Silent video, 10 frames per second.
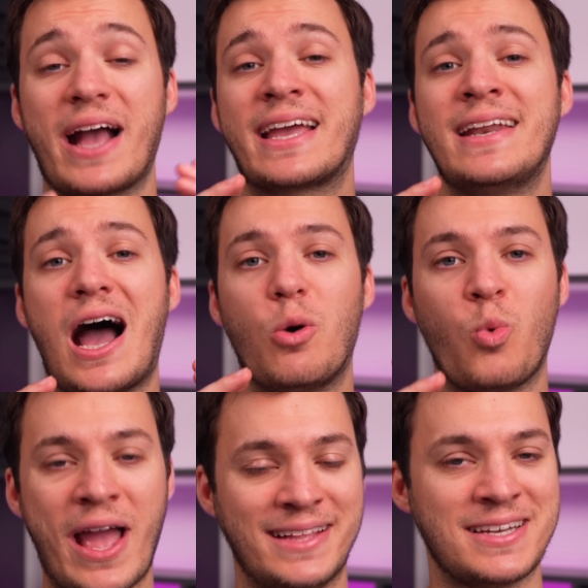I cannot
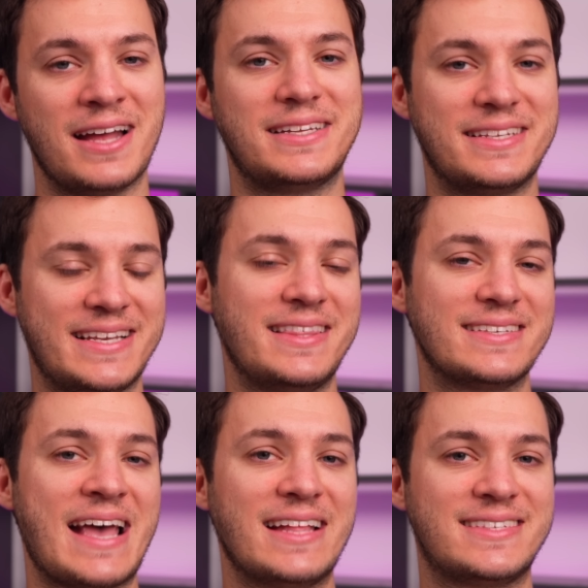wait to see
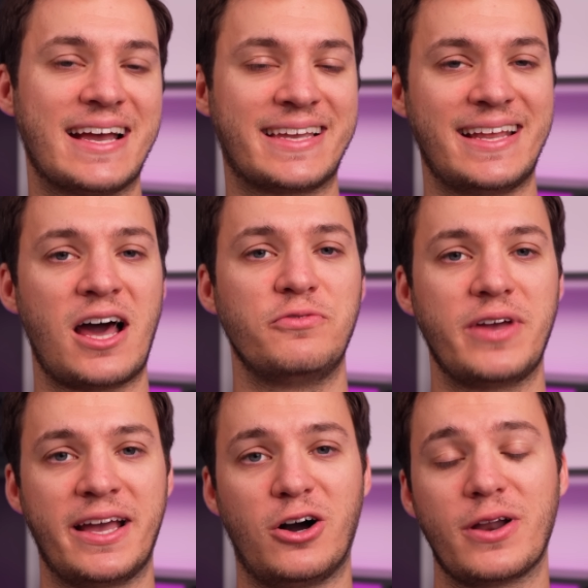this headset get
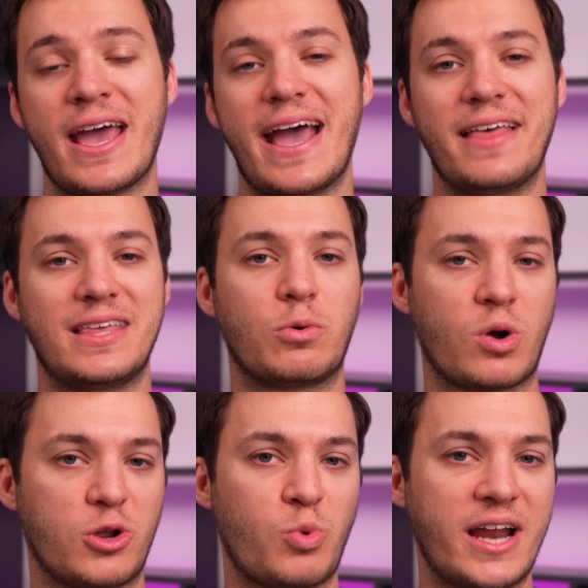unveiled at the
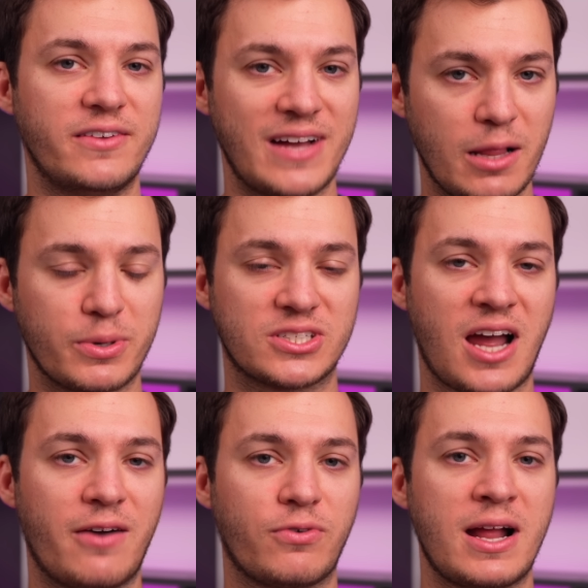Worldwide Developers
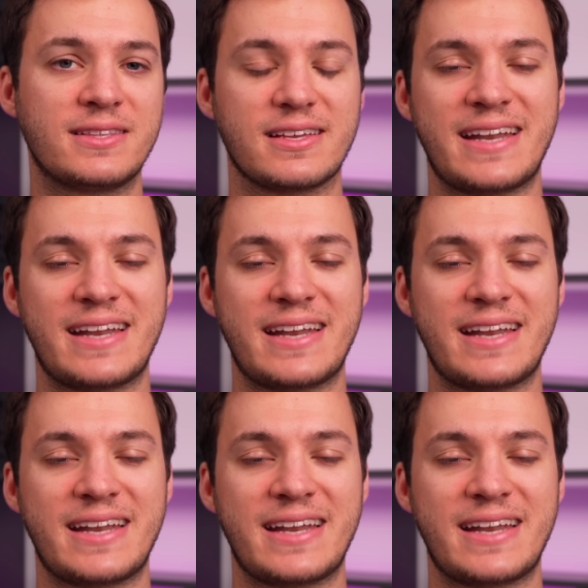Conference.